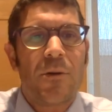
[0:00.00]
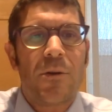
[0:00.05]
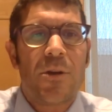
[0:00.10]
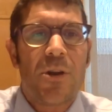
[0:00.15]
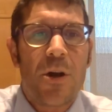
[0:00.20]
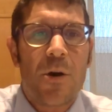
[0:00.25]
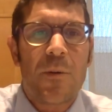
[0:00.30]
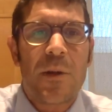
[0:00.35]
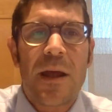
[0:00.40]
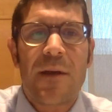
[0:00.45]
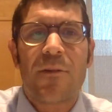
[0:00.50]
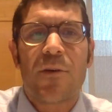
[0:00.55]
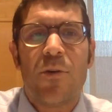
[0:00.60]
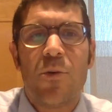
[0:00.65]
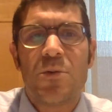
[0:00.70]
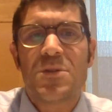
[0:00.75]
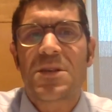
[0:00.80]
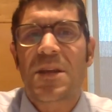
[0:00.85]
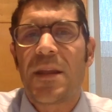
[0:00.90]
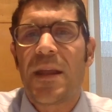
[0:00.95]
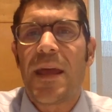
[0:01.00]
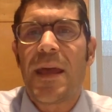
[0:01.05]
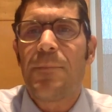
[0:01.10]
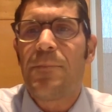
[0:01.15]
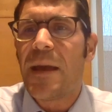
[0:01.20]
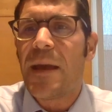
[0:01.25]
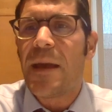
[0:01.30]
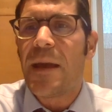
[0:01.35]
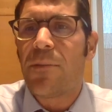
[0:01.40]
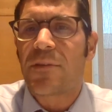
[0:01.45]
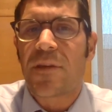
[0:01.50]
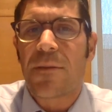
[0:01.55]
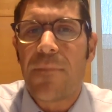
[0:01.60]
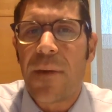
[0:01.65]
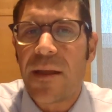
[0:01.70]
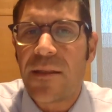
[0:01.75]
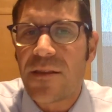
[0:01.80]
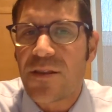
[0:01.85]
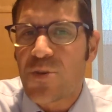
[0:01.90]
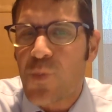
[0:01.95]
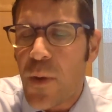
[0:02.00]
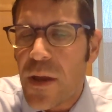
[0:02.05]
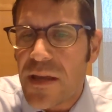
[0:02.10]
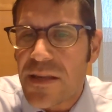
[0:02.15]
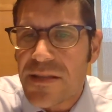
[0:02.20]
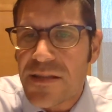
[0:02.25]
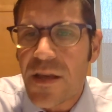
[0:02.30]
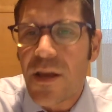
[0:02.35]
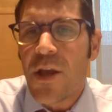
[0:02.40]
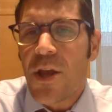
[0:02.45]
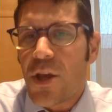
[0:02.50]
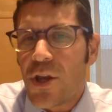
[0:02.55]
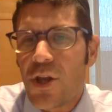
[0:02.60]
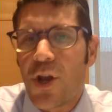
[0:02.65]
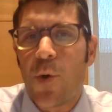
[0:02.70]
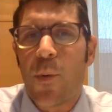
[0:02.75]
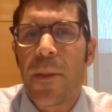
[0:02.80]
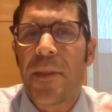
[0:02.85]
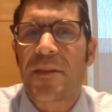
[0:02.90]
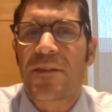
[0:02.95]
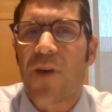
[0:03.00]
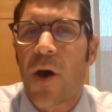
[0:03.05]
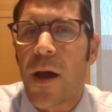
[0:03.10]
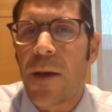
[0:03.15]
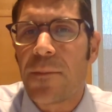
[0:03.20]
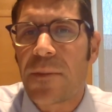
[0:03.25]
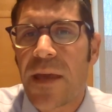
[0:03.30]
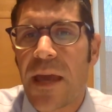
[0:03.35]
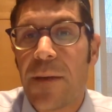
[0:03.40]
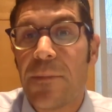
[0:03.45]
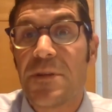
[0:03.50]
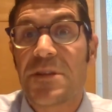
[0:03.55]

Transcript: who was going to be able to mend his ways, when the time came.